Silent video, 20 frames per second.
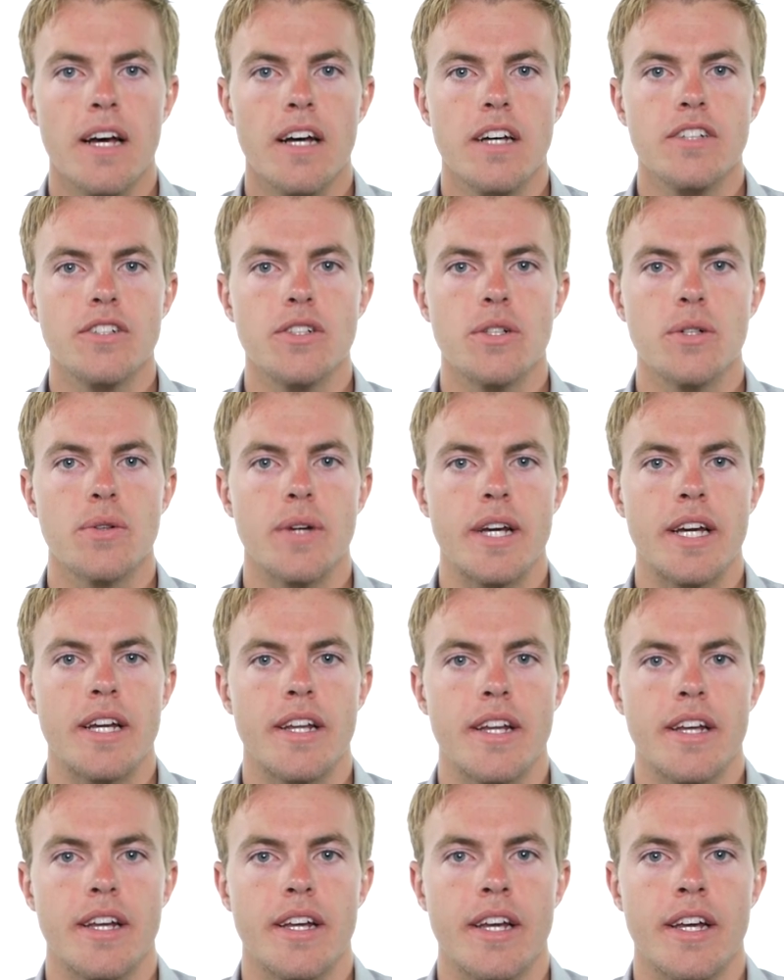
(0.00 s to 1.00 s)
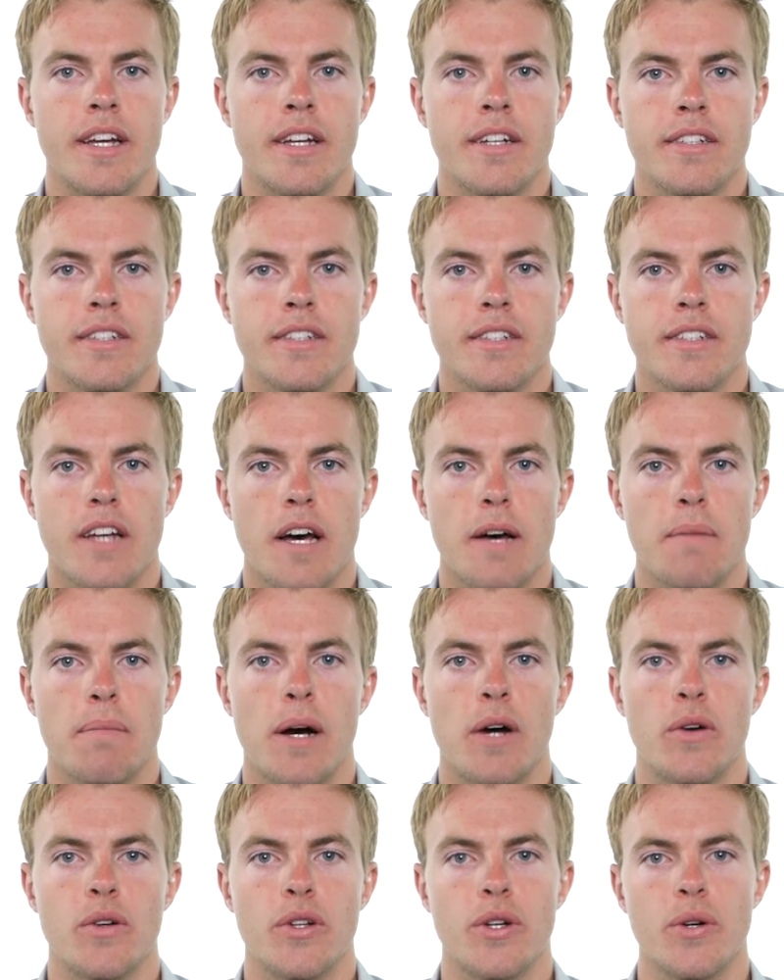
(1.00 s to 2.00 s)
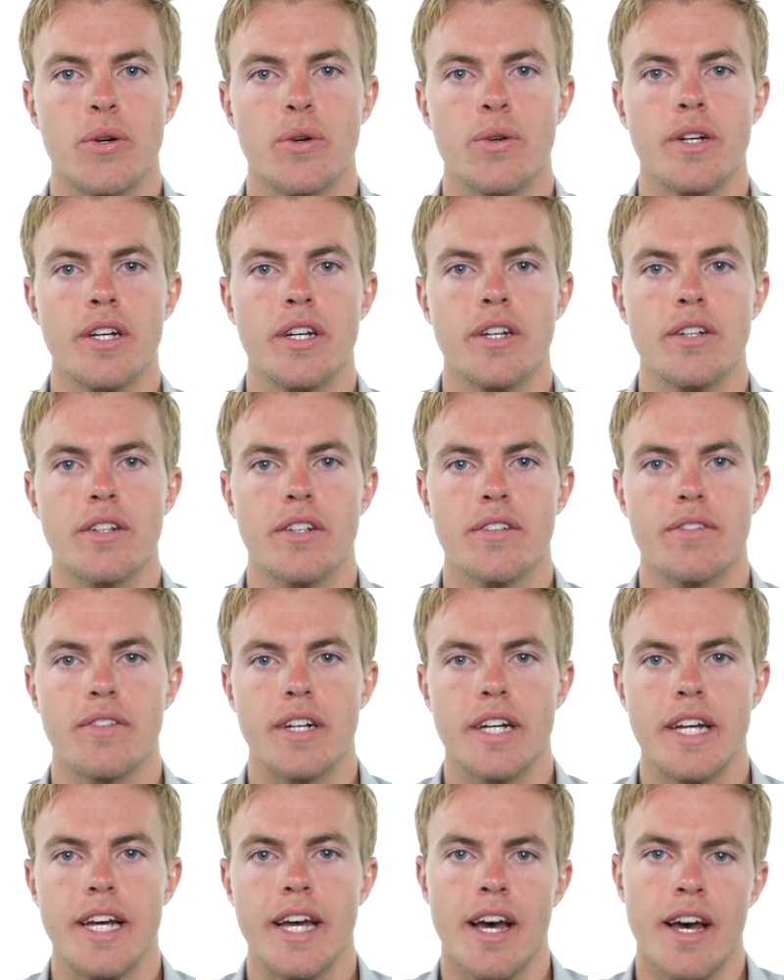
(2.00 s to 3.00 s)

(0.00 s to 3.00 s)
So it is about going to the very